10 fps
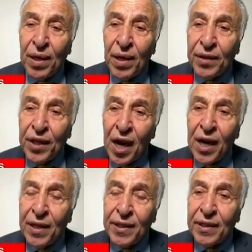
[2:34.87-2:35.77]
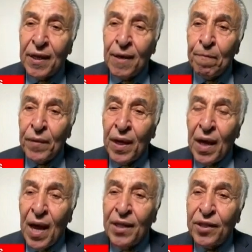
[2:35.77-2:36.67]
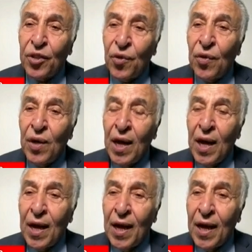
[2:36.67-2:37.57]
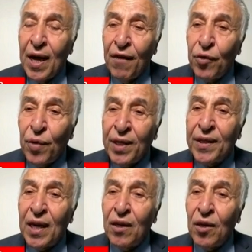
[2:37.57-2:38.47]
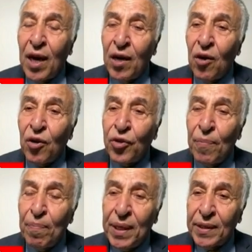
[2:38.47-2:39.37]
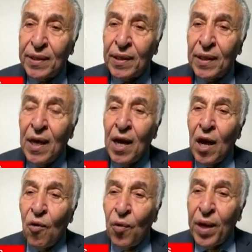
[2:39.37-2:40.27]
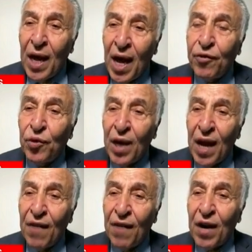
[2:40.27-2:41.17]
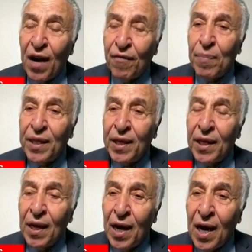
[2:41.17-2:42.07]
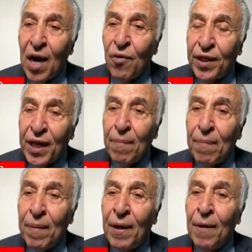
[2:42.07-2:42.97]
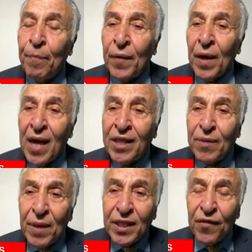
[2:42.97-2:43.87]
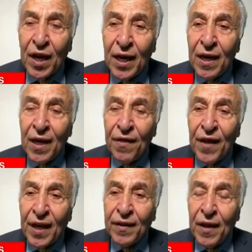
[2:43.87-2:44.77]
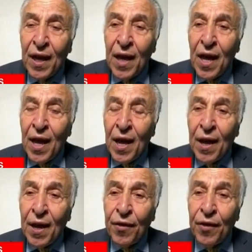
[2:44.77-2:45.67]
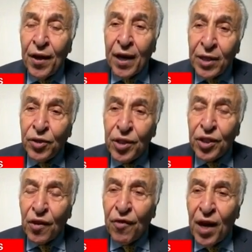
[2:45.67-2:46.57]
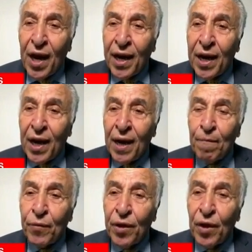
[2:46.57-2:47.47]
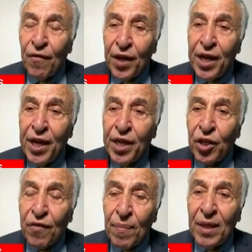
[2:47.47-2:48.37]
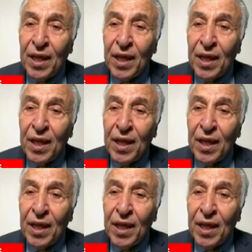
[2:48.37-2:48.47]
targets, and so if we want a long-term peace, we have to have everybody around the table, and specifically that the countries of the area, of the region, of the Middle East